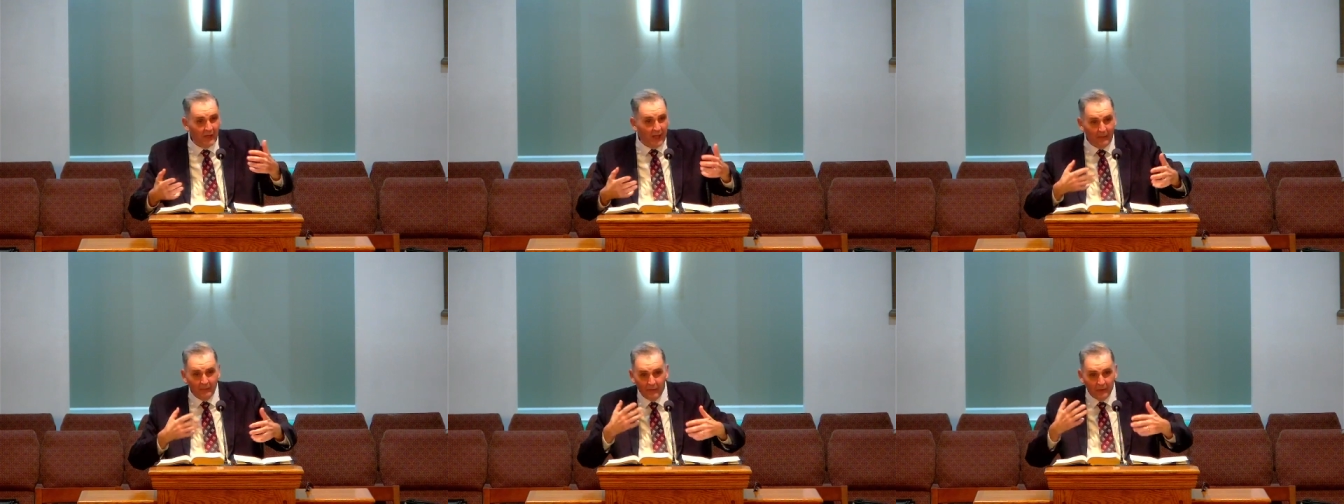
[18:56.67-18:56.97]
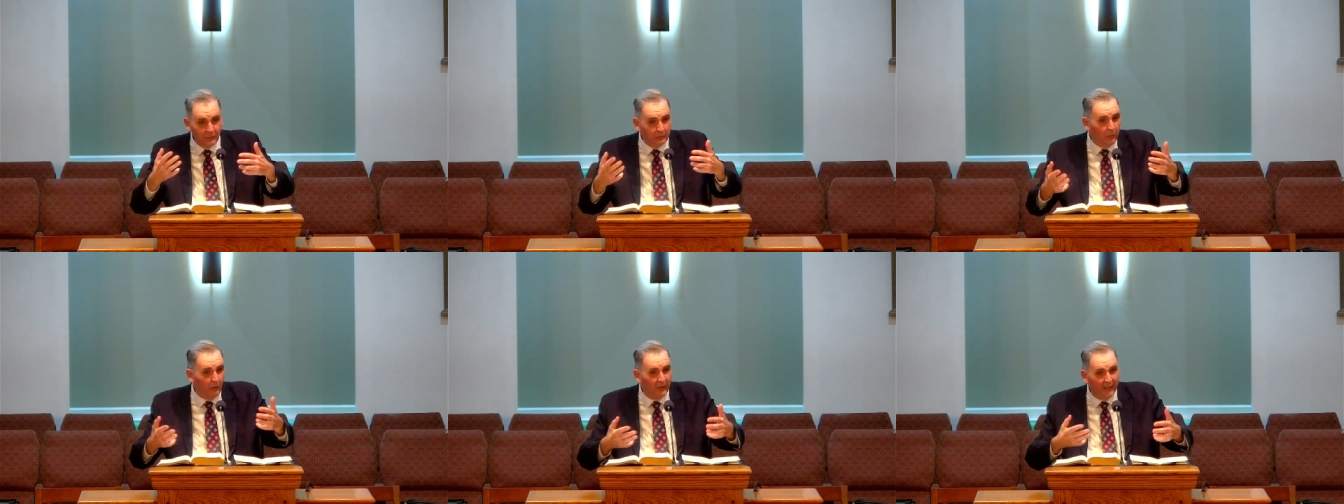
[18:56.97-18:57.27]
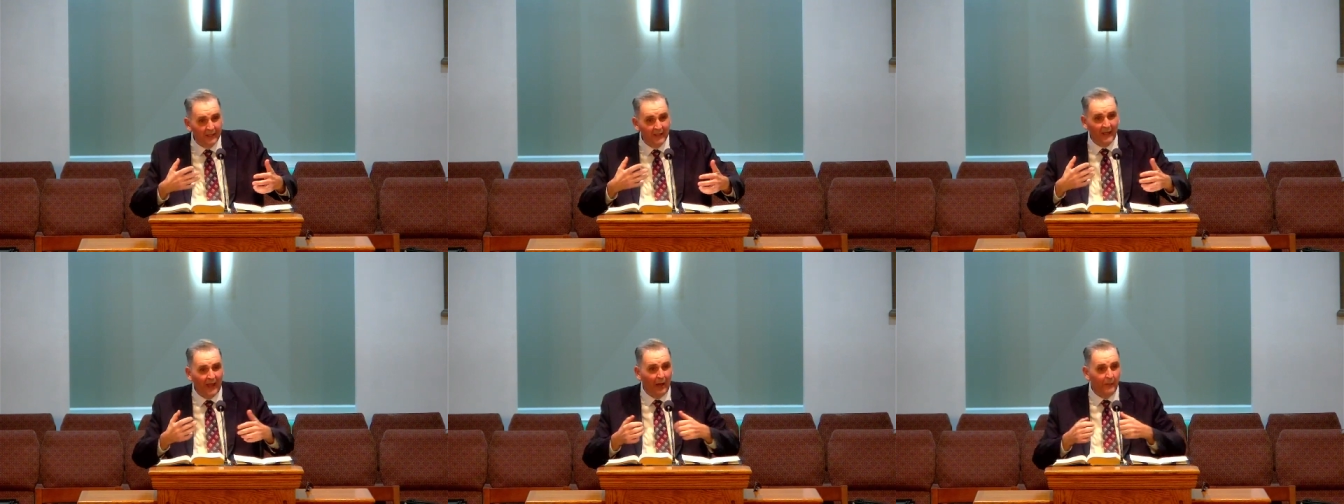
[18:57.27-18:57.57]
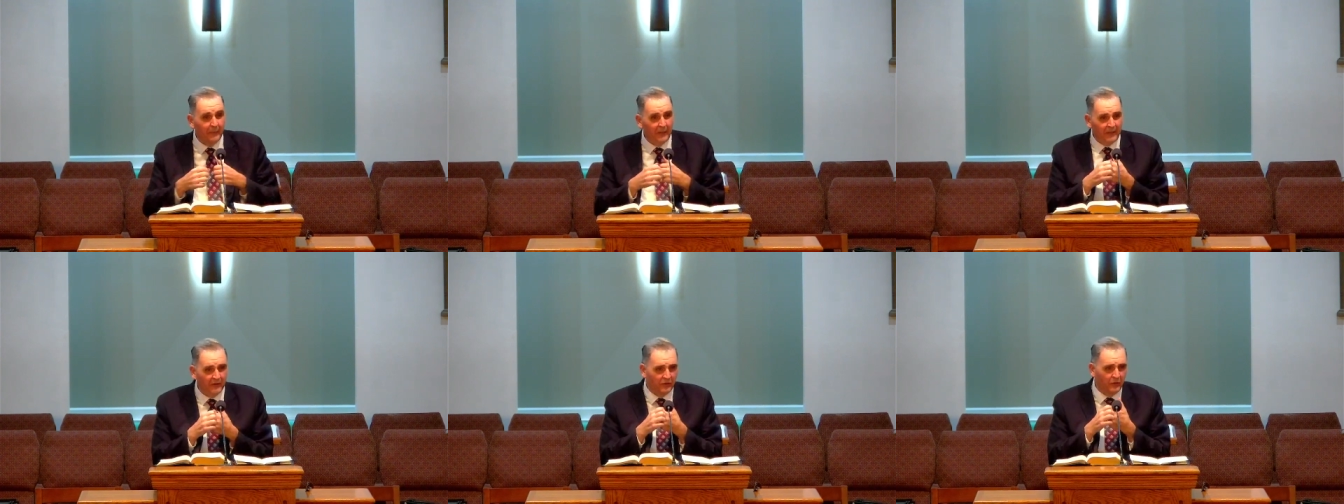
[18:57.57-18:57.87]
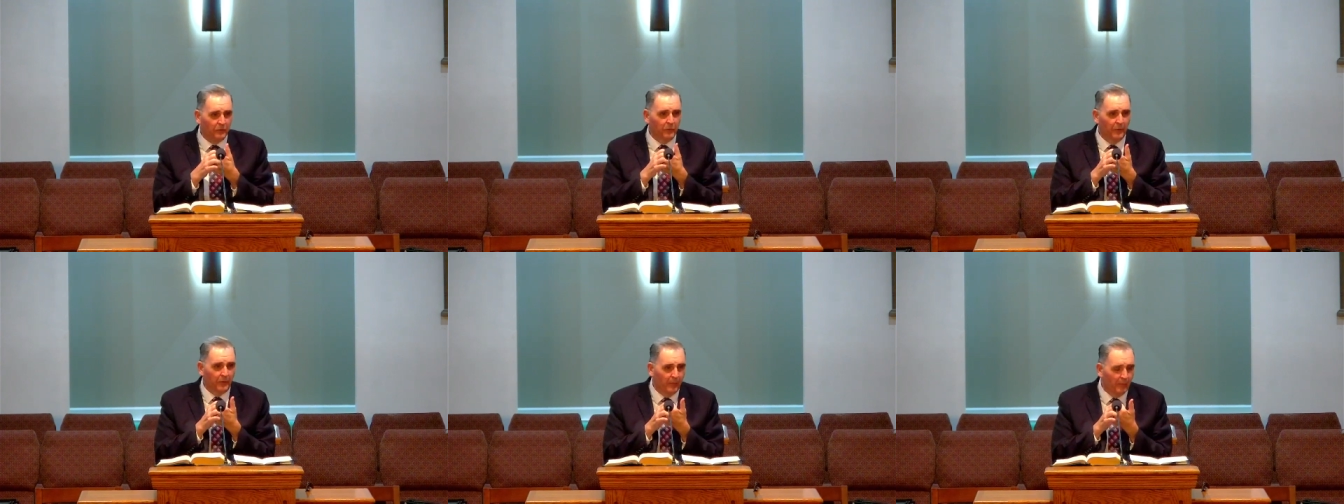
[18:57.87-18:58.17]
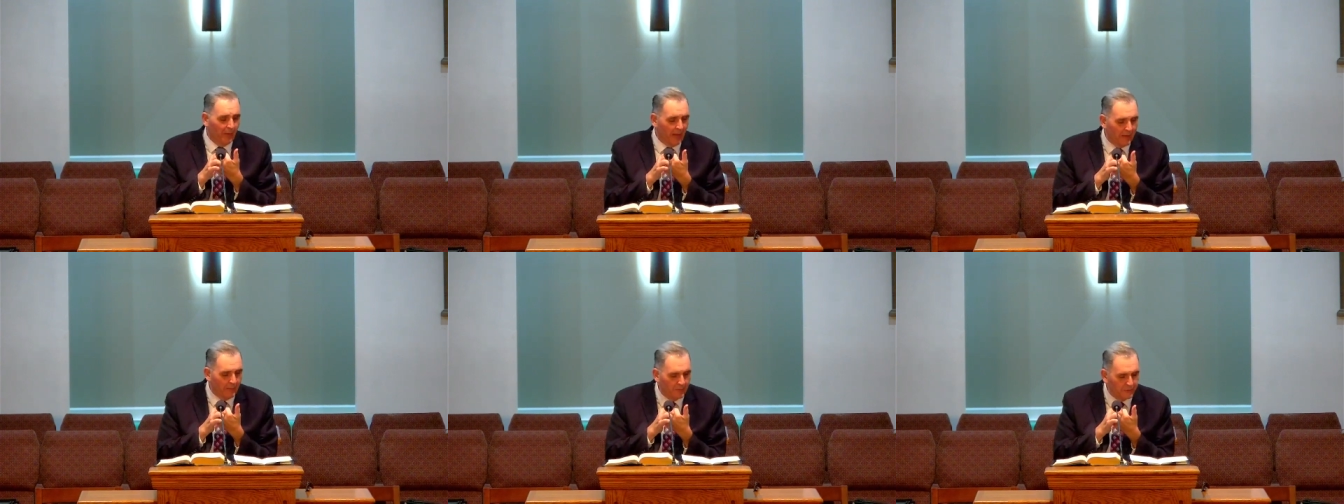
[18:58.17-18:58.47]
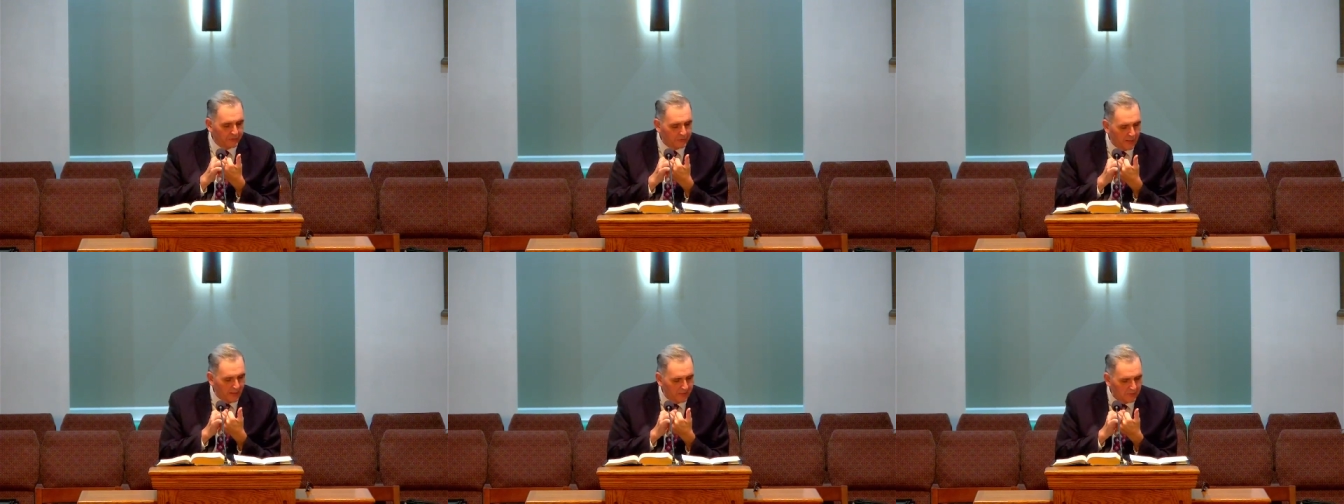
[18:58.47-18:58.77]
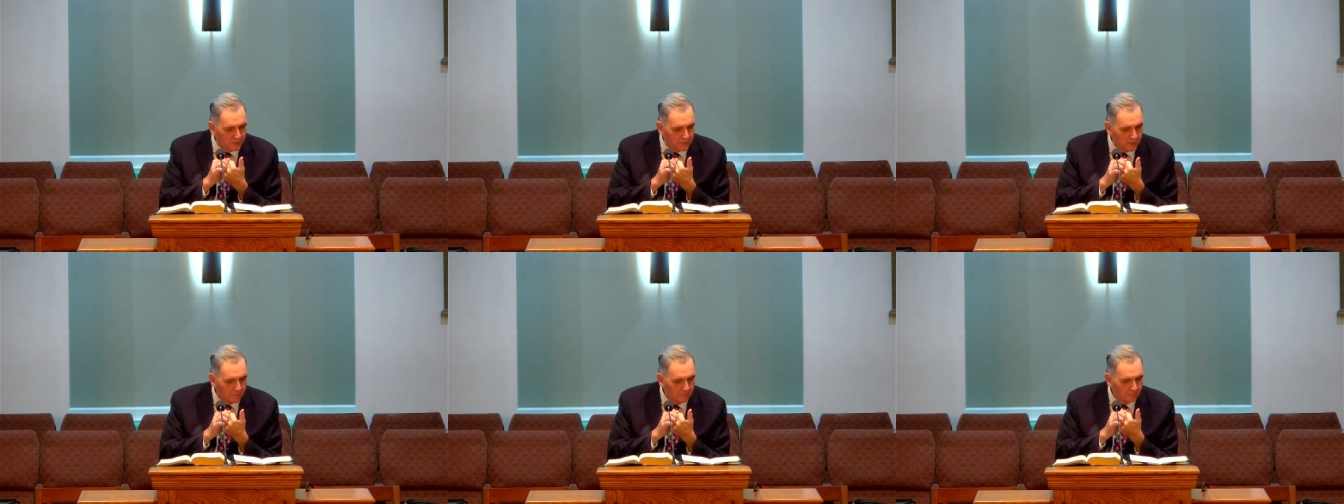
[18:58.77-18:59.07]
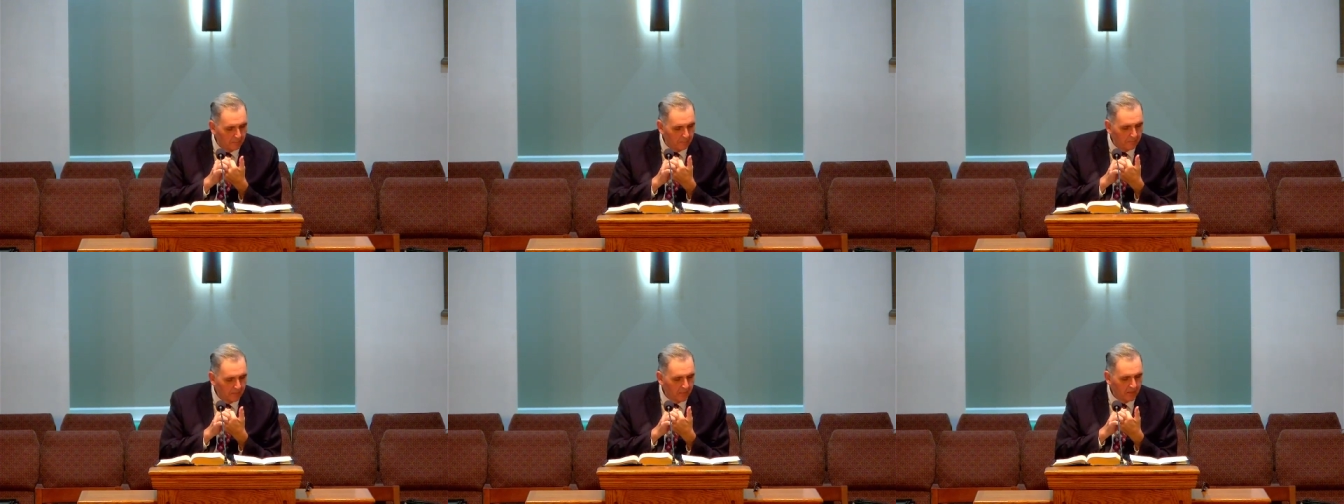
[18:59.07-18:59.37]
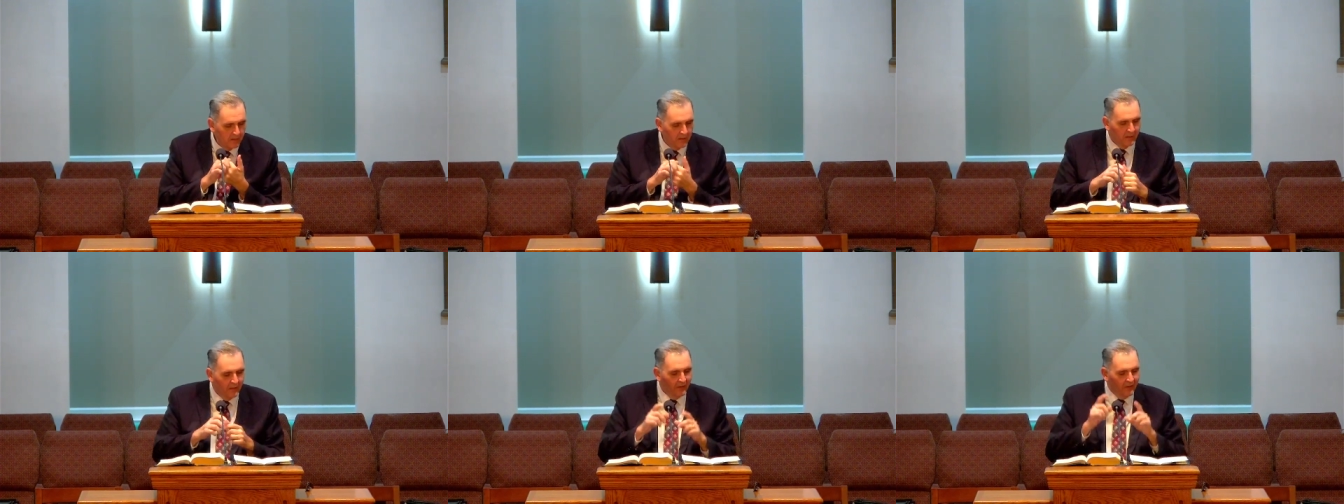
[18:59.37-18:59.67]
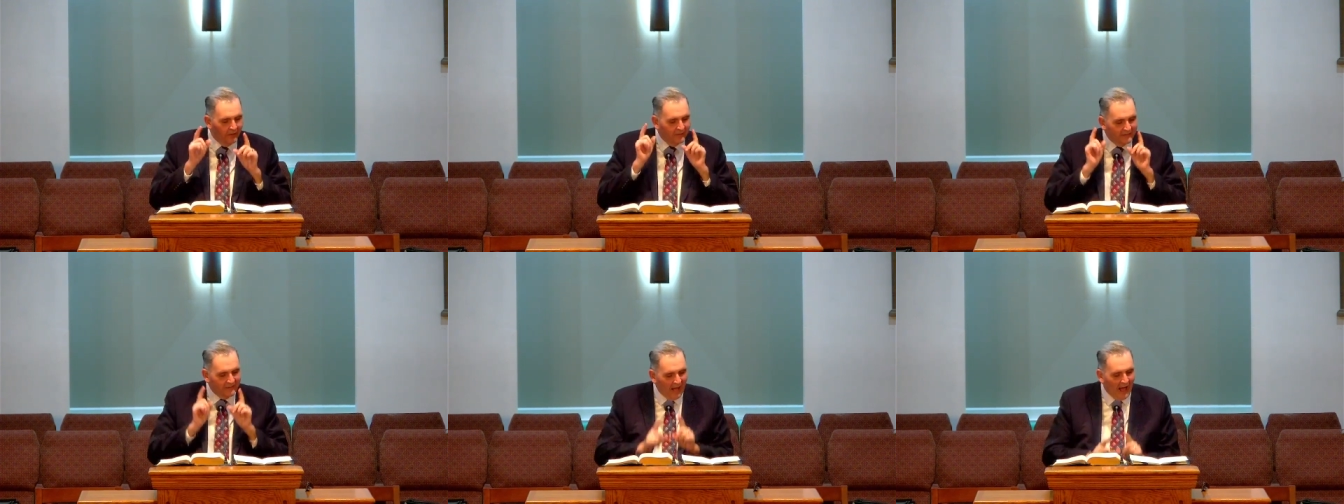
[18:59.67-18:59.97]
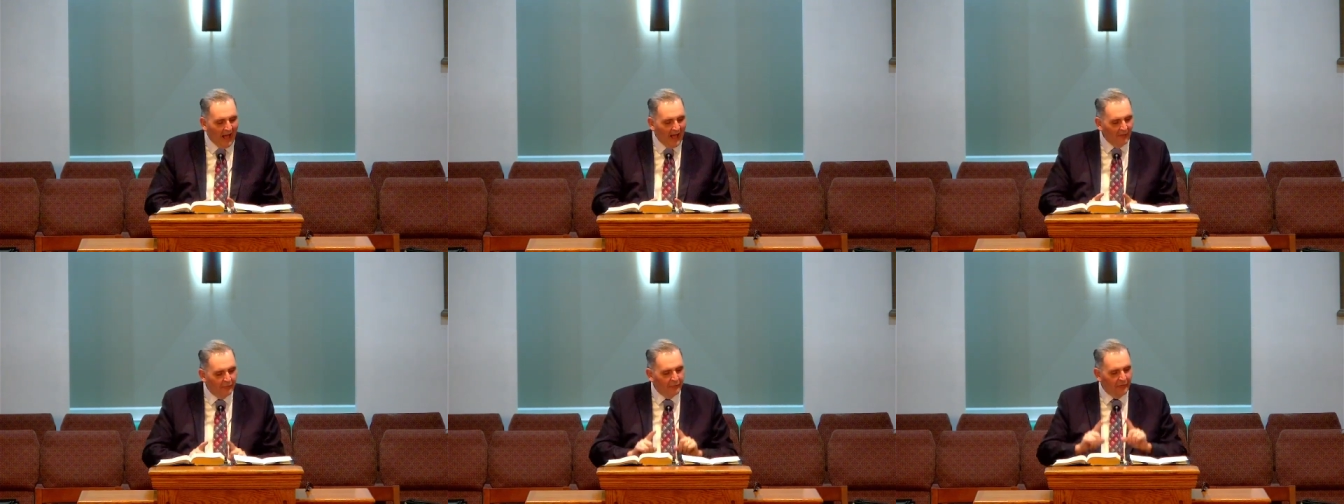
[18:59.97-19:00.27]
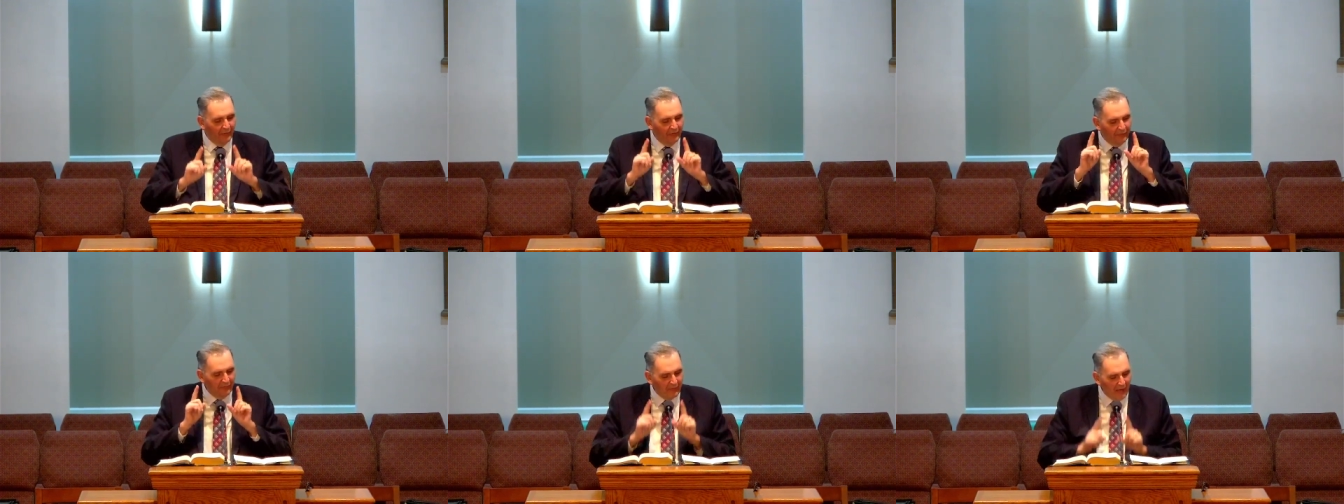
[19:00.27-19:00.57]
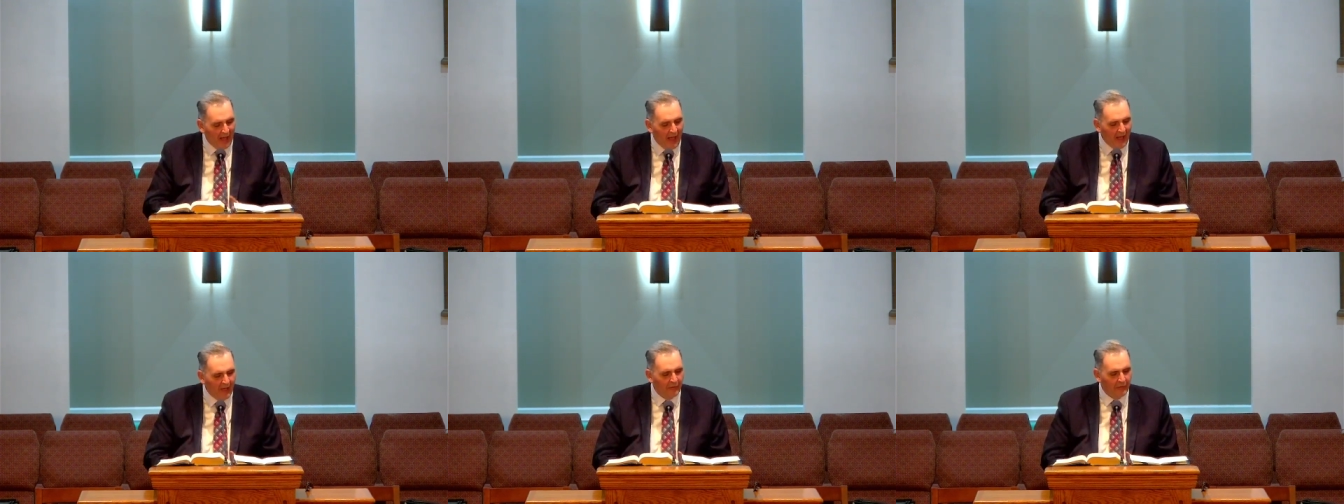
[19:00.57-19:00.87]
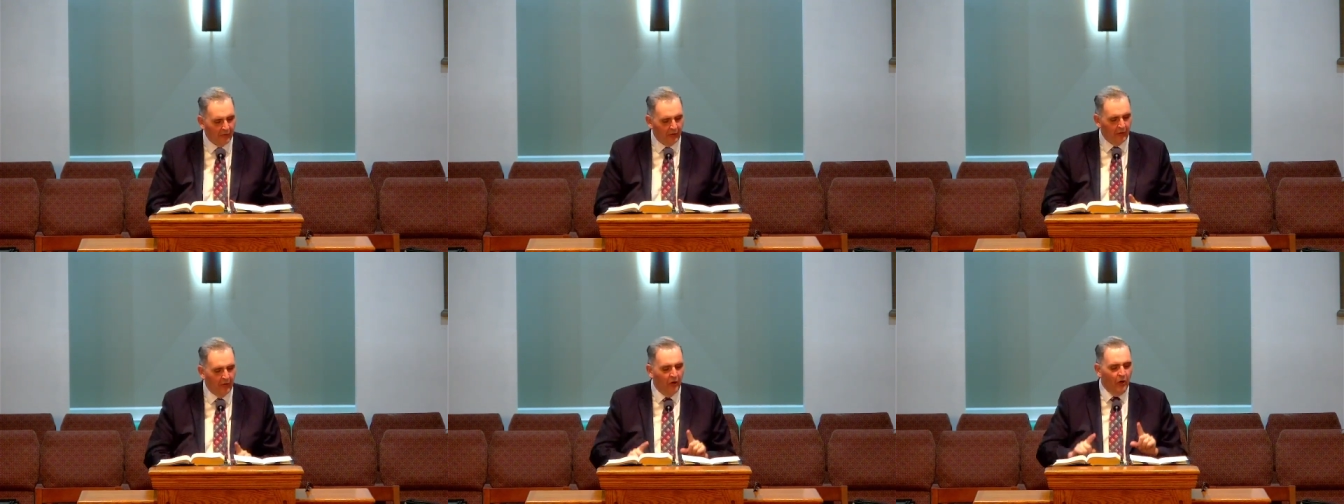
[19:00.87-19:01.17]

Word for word: I'm just pointing it out because it's what the Bible says. God the Father